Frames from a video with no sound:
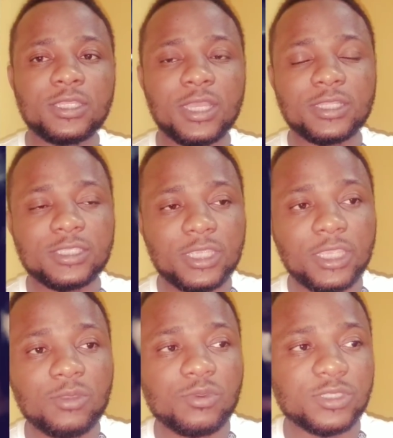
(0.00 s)
that
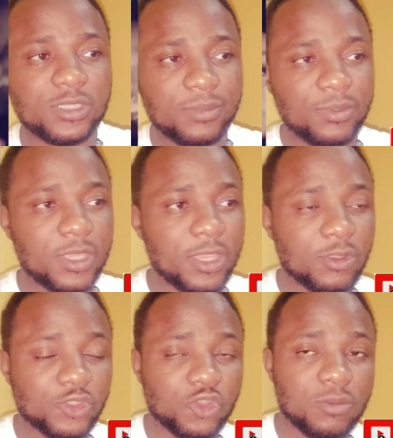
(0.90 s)
he was
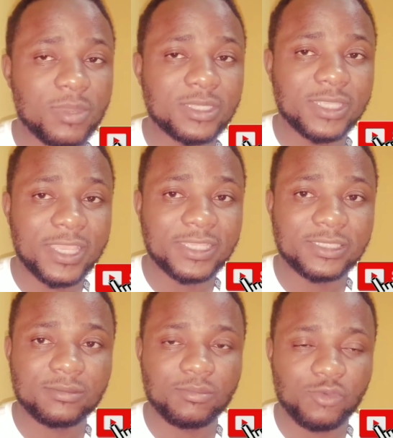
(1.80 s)
Chioma's
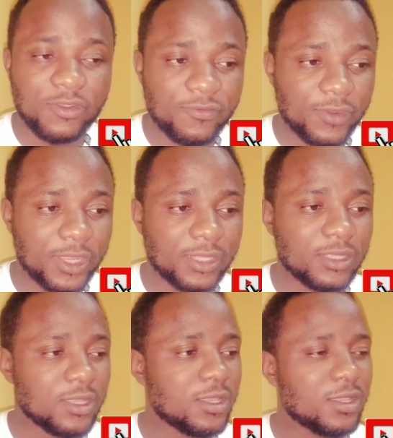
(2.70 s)
ex-boyfriend.
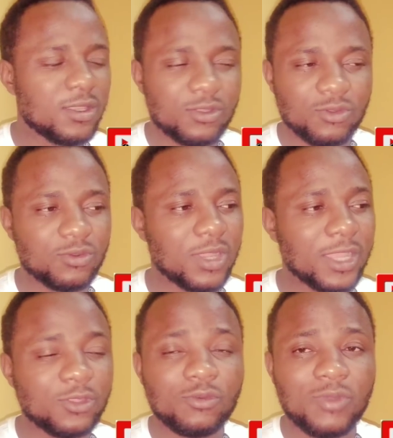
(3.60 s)
No,
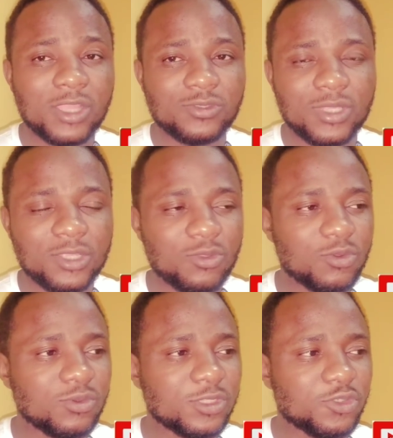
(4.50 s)
I don't actually
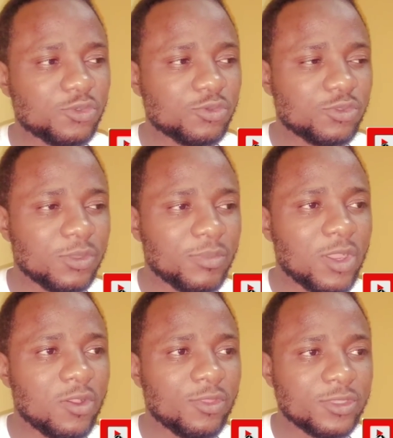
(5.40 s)
know the truth about
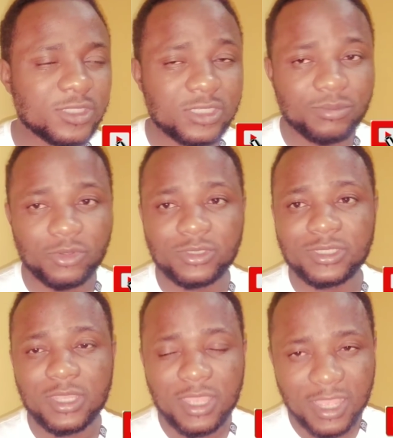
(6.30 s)
all those things,
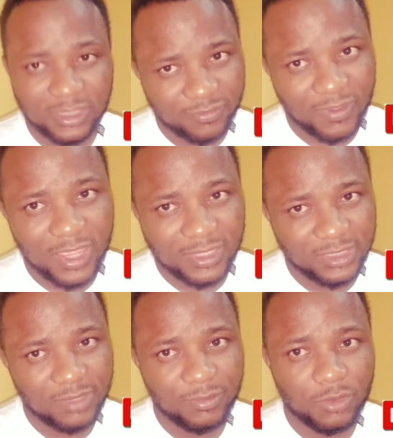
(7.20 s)
but as far as
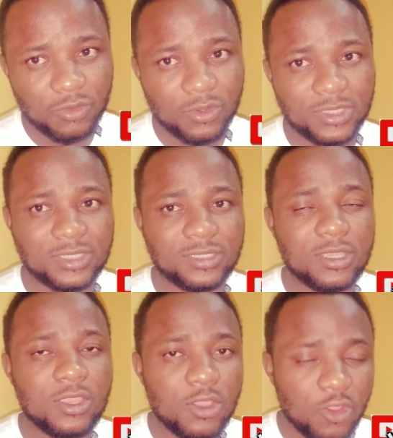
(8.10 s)
Davido is
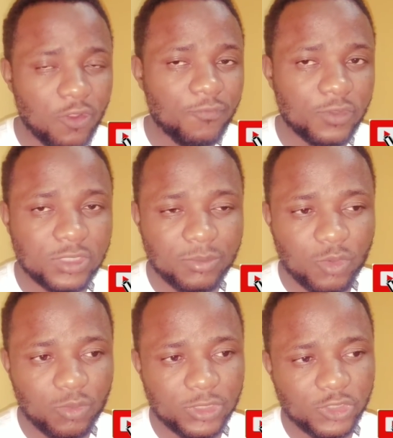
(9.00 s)

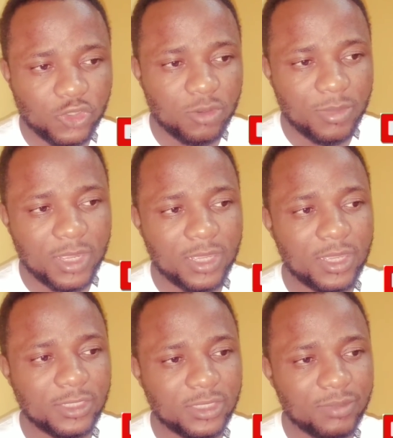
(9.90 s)
comfortable with
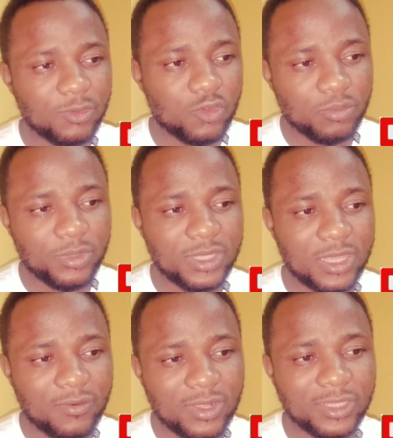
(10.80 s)
Chioma and Davido being
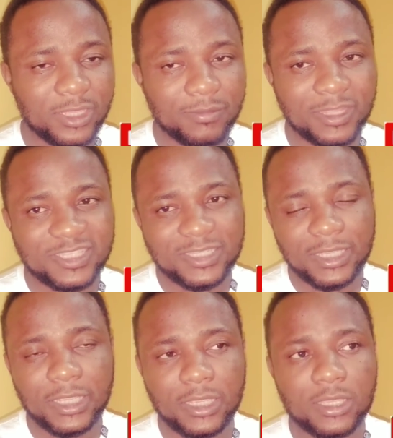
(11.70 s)
around him, I
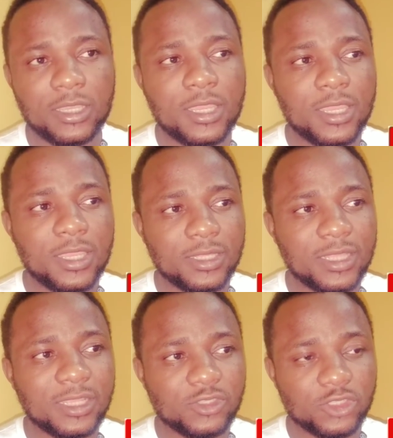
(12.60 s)
think
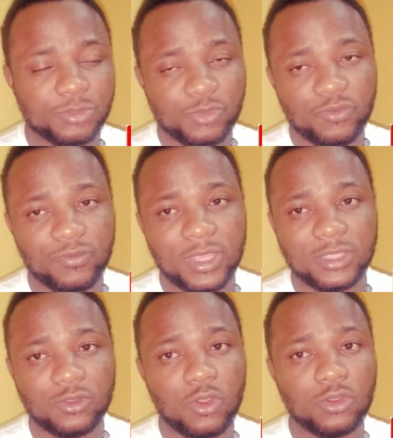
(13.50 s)
that just proved
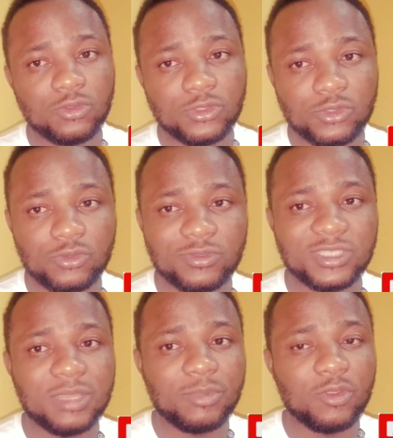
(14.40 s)
that all those stories
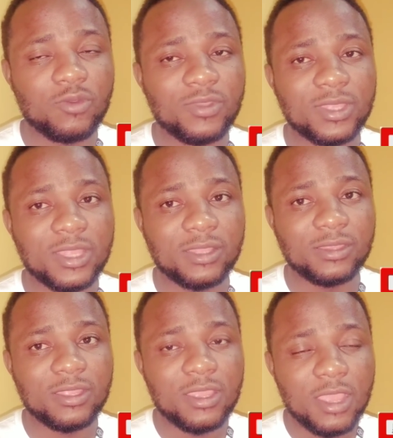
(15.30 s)
that be going
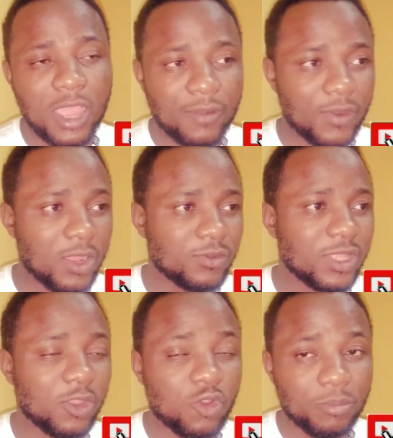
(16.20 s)
around
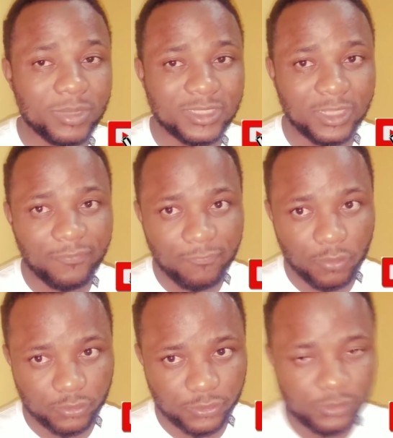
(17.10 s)
are completely
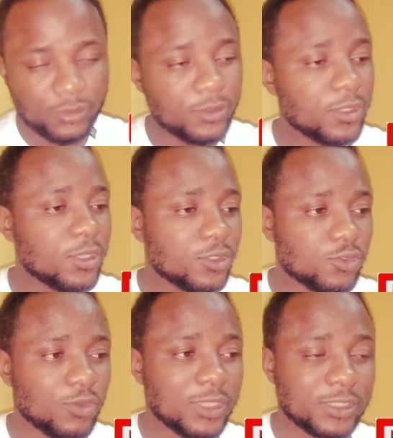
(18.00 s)
false.
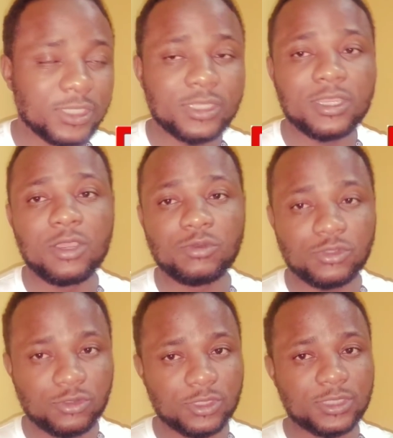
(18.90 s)
So I think we
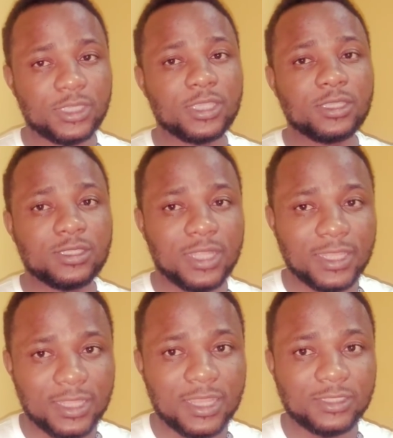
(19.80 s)
should just take it
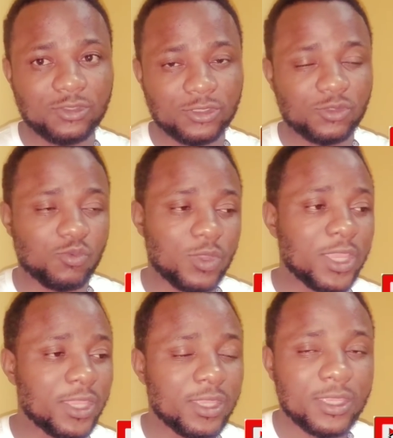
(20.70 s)
like that, just the
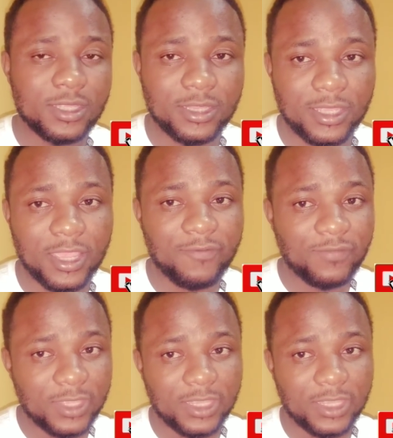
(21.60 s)
way they have